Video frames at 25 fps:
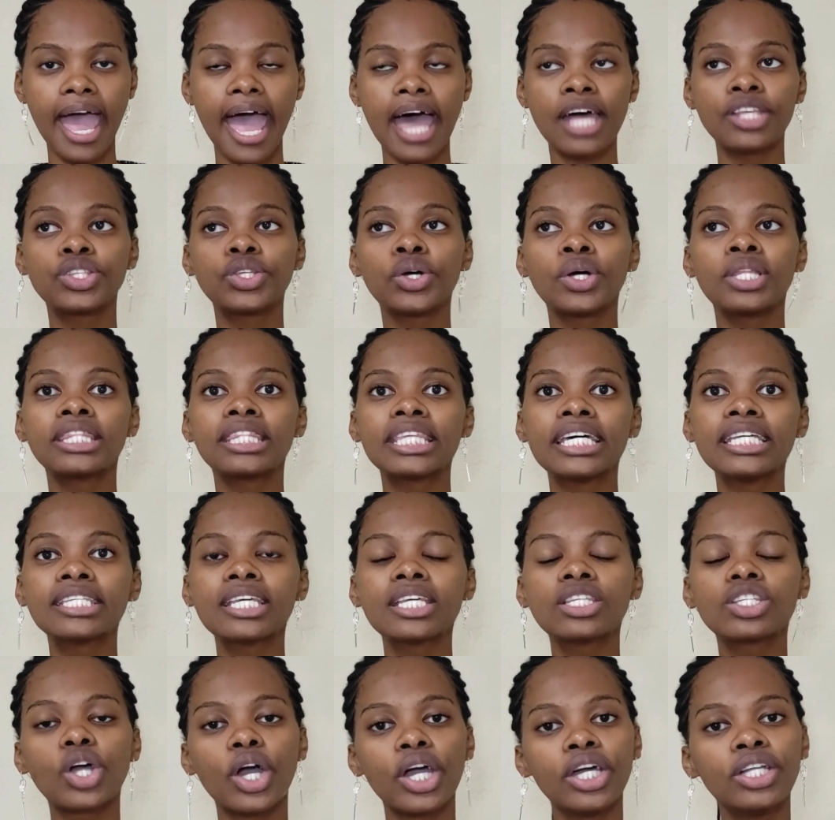And so this
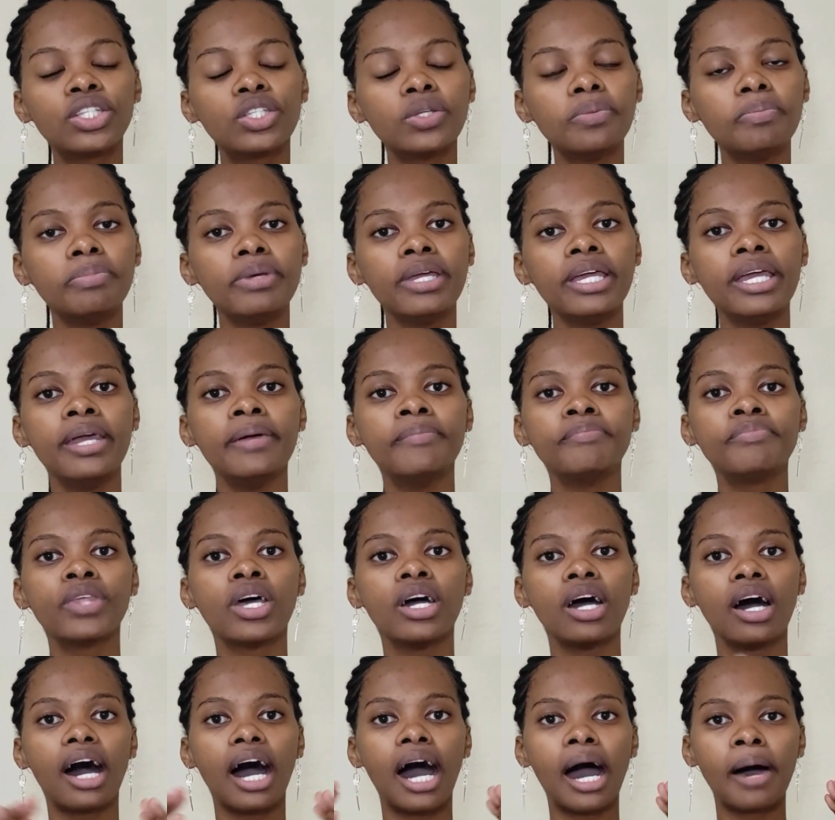is going to be
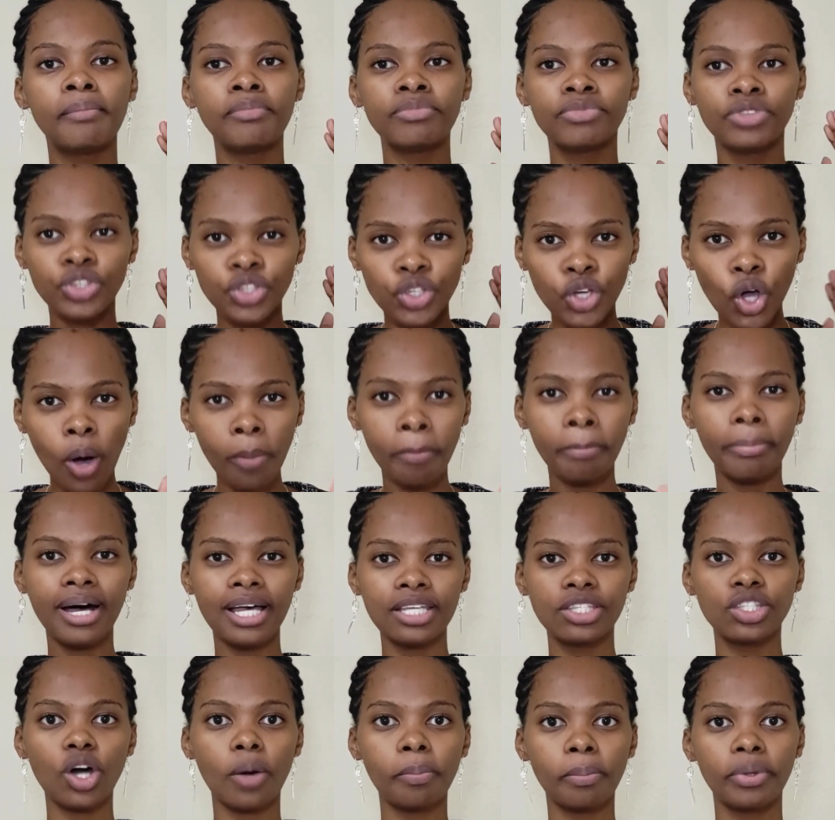your
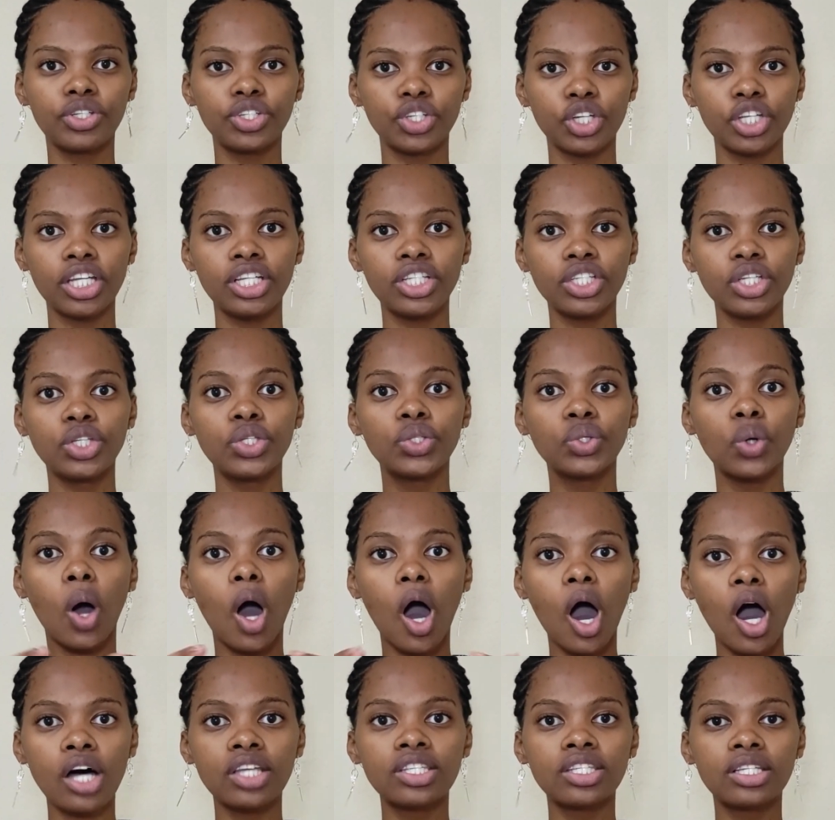best opportunity to
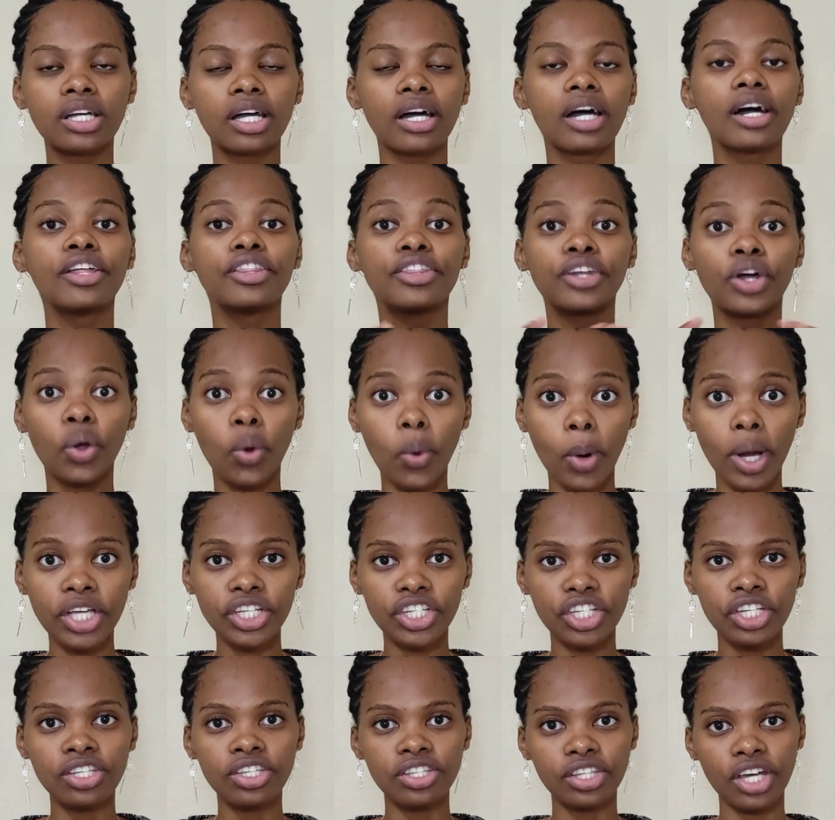ask the
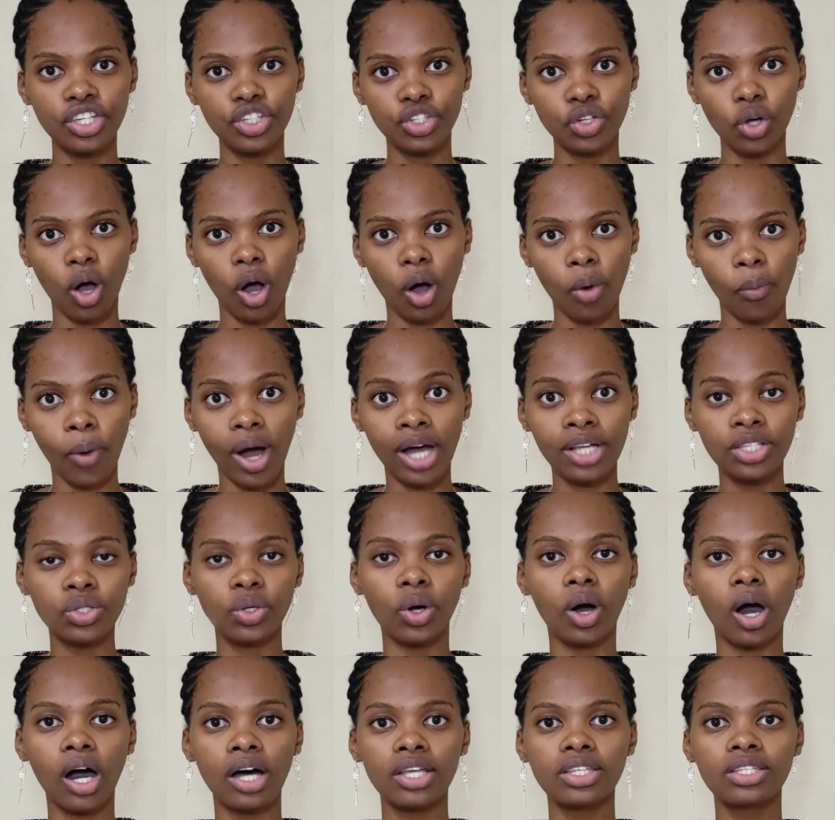questions that you want to
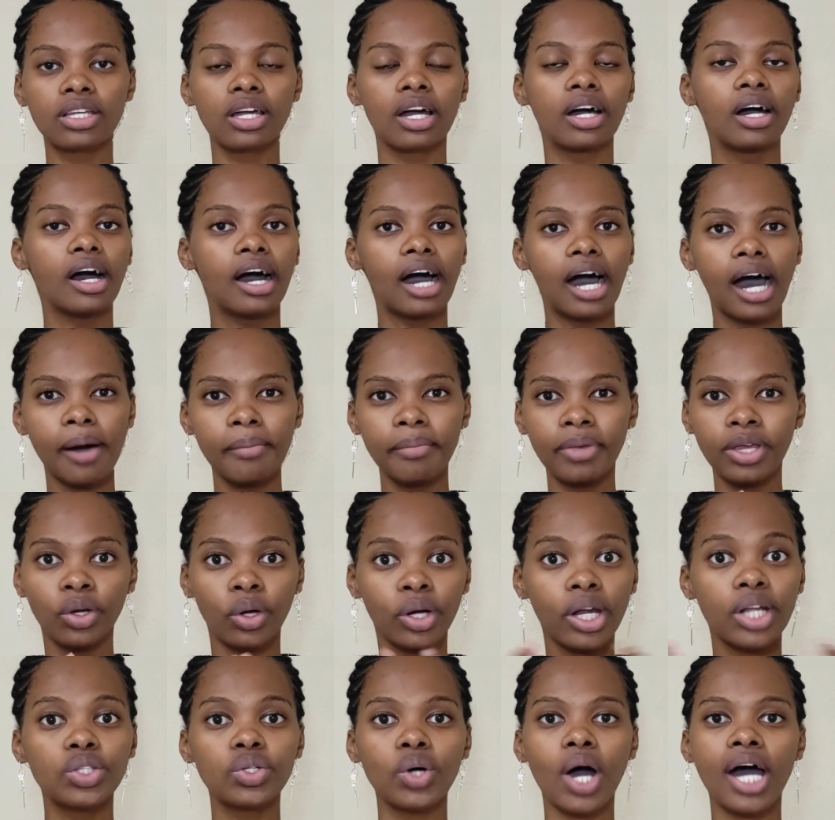ask in
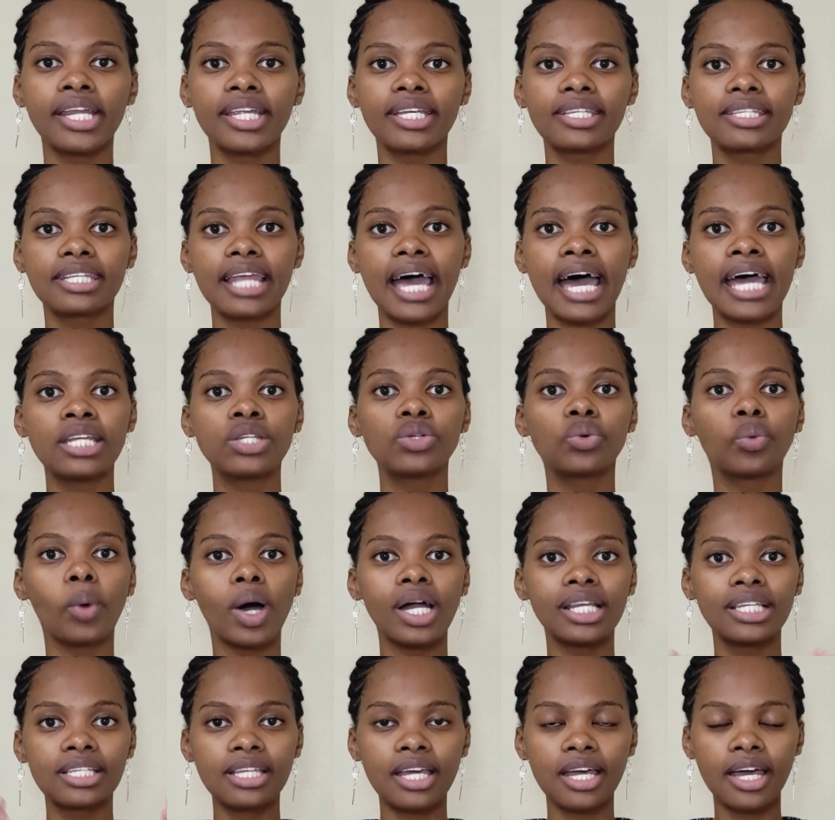order to understand
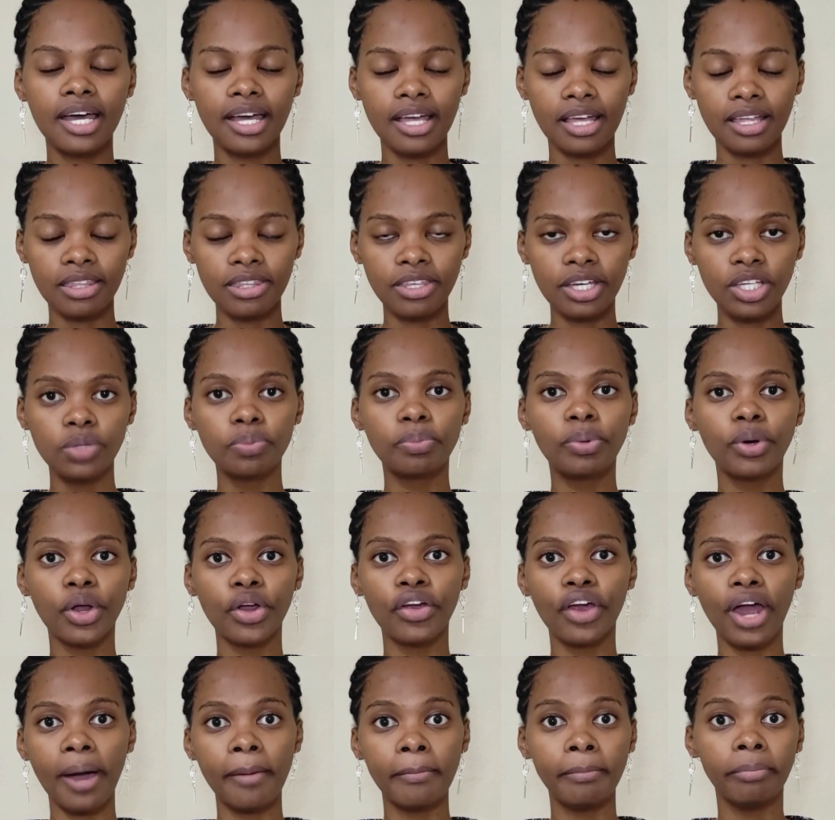what this
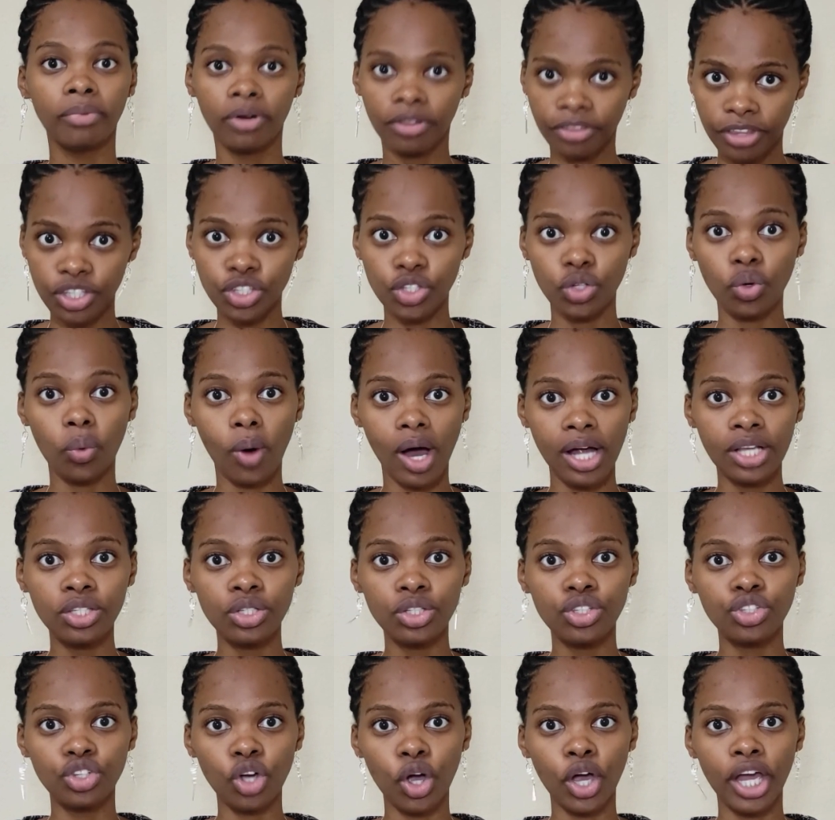program that you want
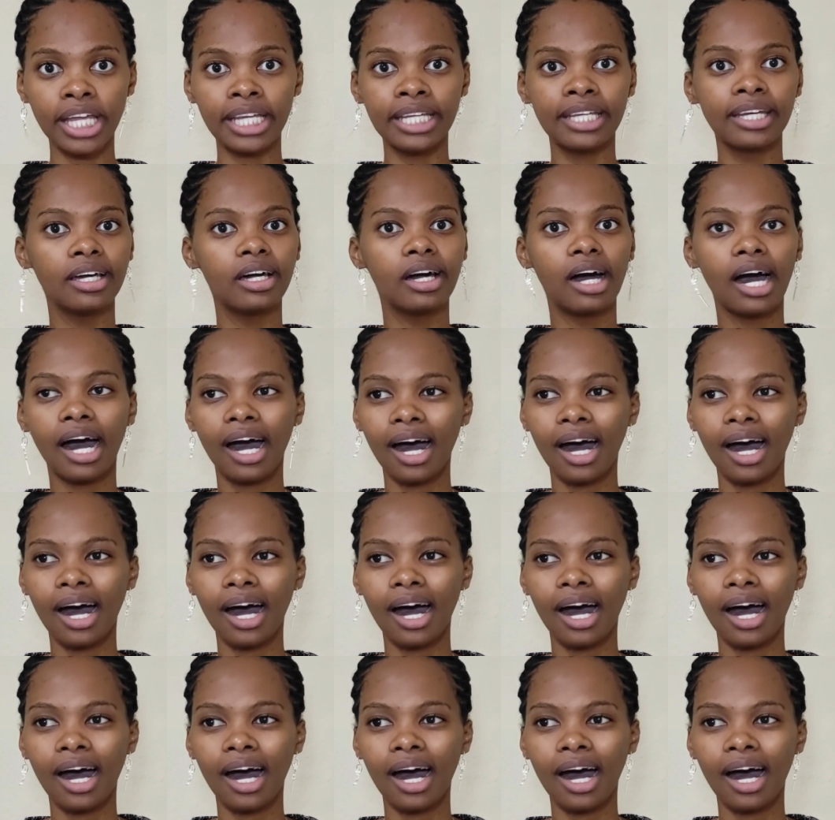to join